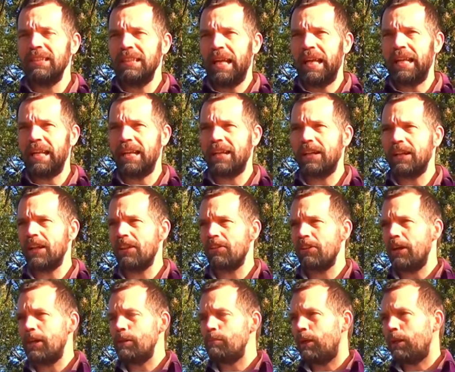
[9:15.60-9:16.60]
And another
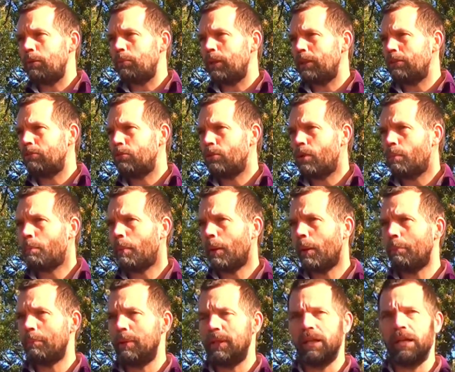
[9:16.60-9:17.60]
time I went to the
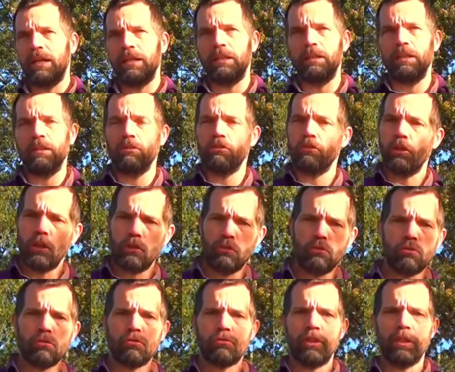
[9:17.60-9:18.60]
pub and I started
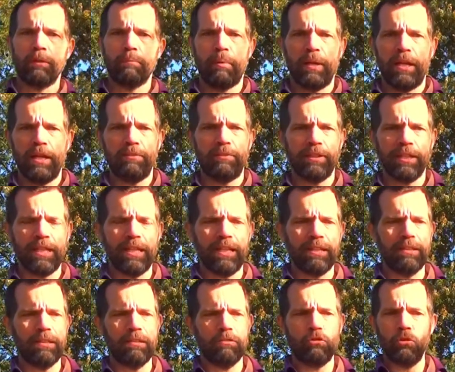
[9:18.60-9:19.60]
to drink beer
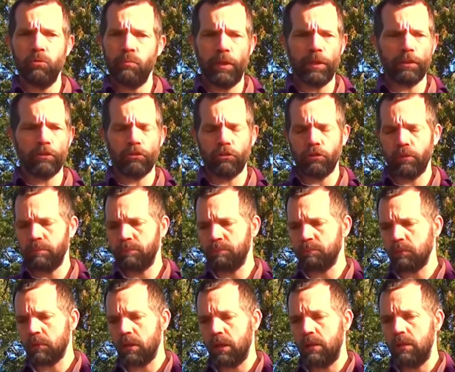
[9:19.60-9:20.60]
again, too much.
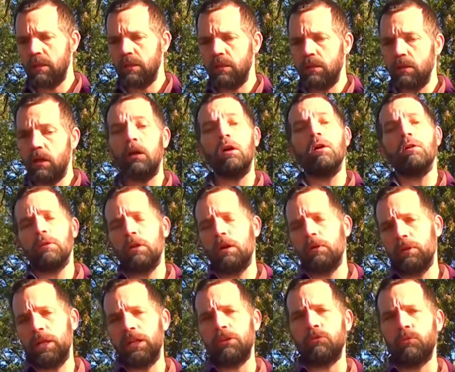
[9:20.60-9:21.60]
Oh no,
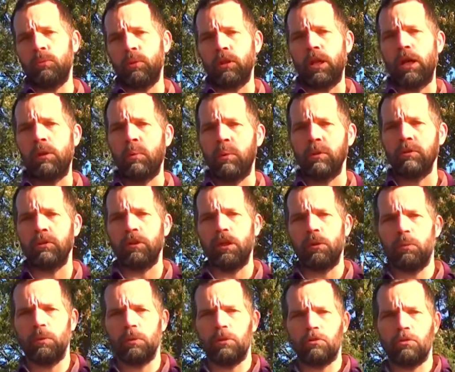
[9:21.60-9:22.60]
that's what I wanted. I
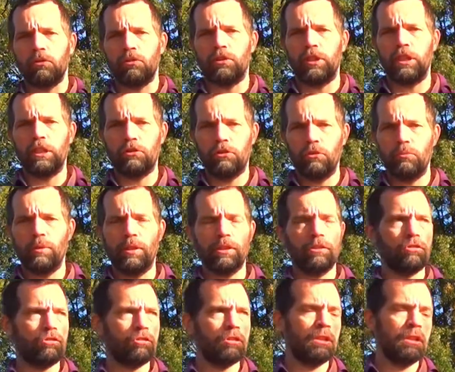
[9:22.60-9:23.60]
wanted to drink too
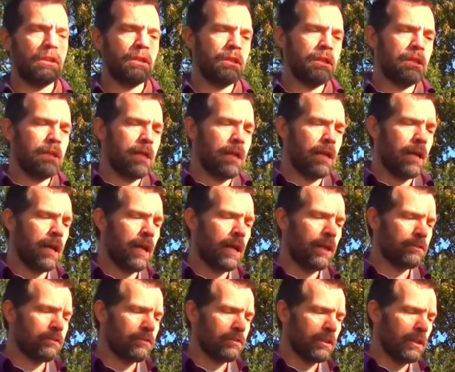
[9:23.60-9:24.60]
much.
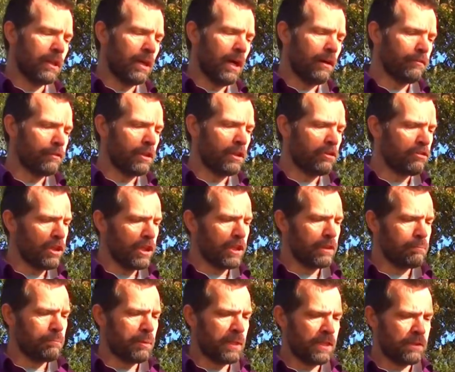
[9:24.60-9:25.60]
And after the
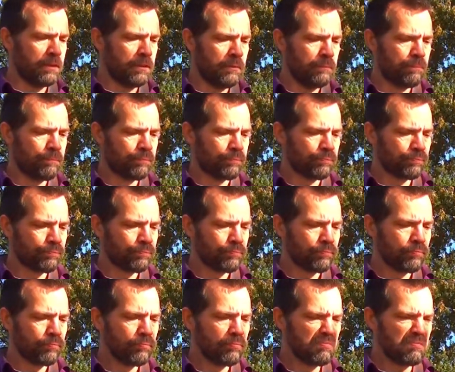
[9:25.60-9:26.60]
second beer,
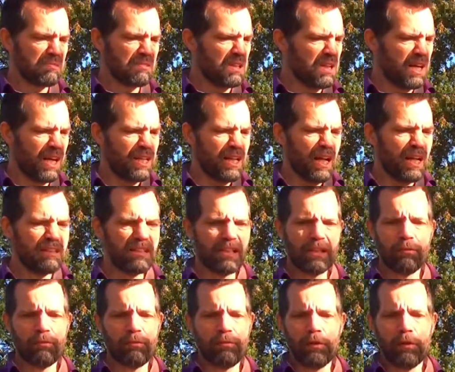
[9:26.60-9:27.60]
I
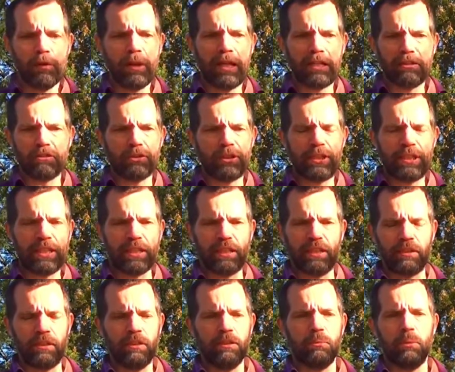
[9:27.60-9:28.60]
didn't feel like drinking
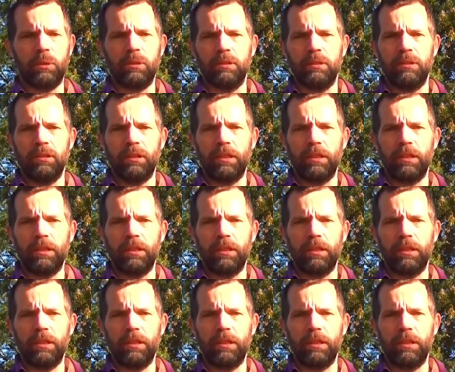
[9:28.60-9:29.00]
another one.